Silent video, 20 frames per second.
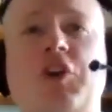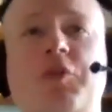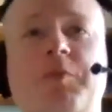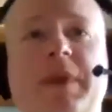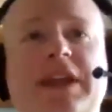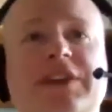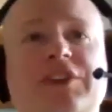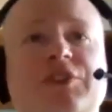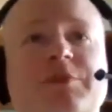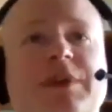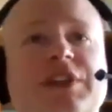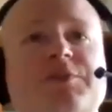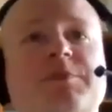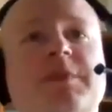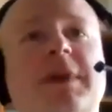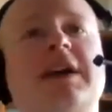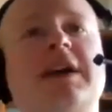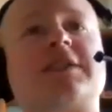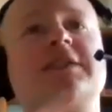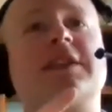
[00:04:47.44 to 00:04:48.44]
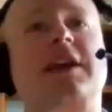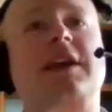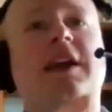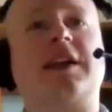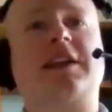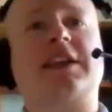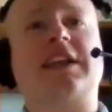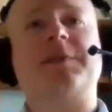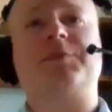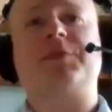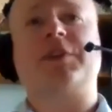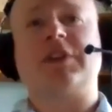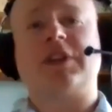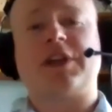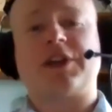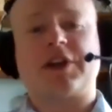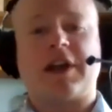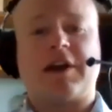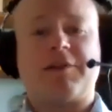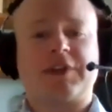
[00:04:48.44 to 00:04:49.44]
don't make too much mess, and keep the
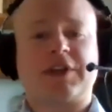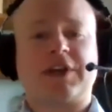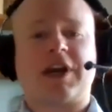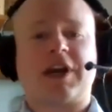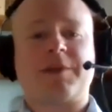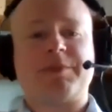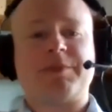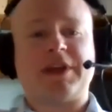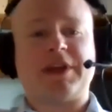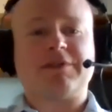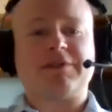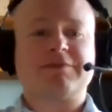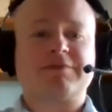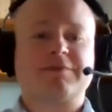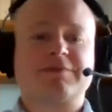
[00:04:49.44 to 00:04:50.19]
glitter off the carpet.